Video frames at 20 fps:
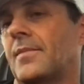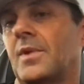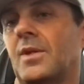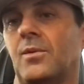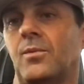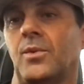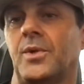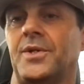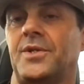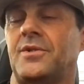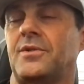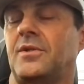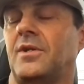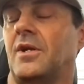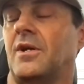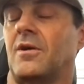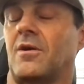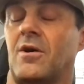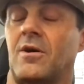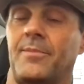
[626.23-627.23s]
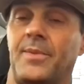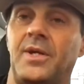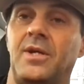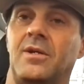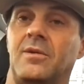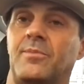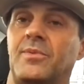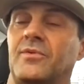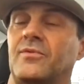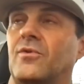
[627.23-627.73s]
which, you know, I'm here
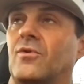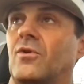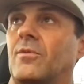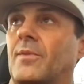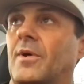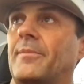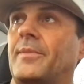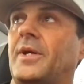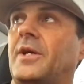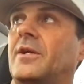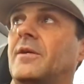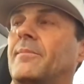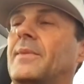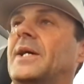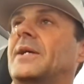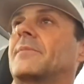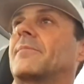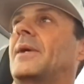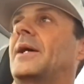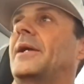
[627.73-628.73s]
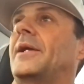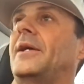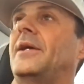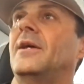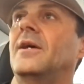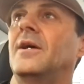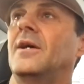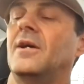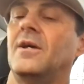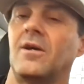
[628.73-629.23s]
to perform. I'm here to make money.
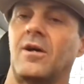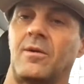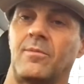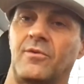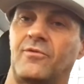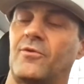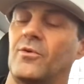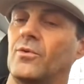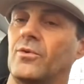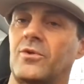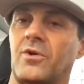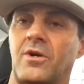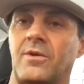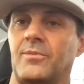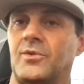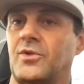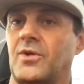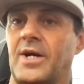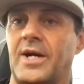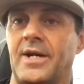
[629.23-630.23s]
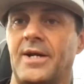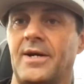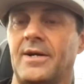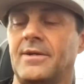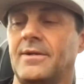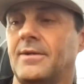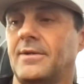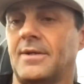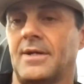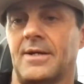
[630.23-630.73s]
I'm a full-time trader.
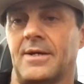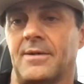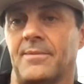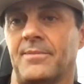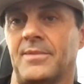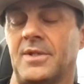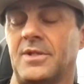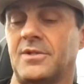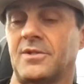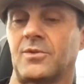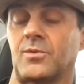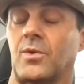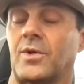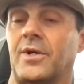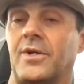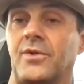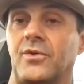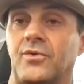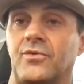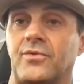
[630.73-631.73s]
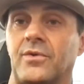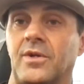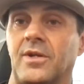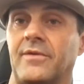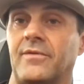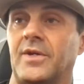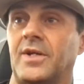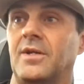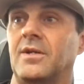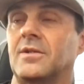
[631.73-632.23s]
This is what I do for a
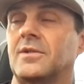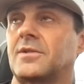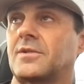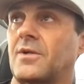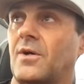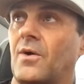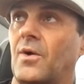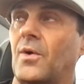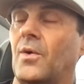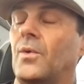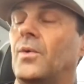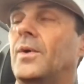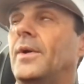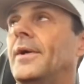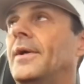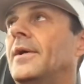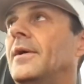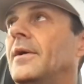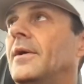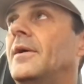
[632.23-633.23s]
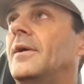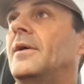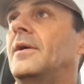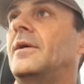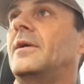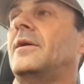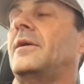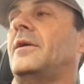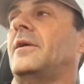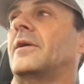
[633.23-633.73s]
living. So,
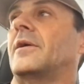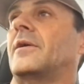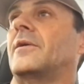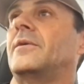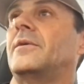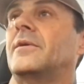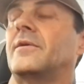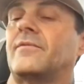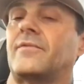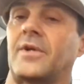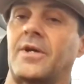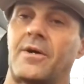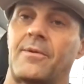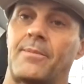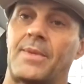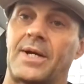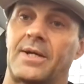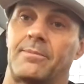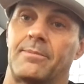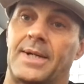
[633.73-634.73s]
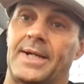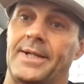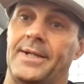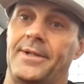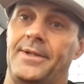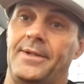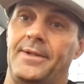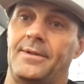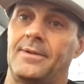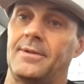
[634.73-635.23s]
you know, if I don't make money,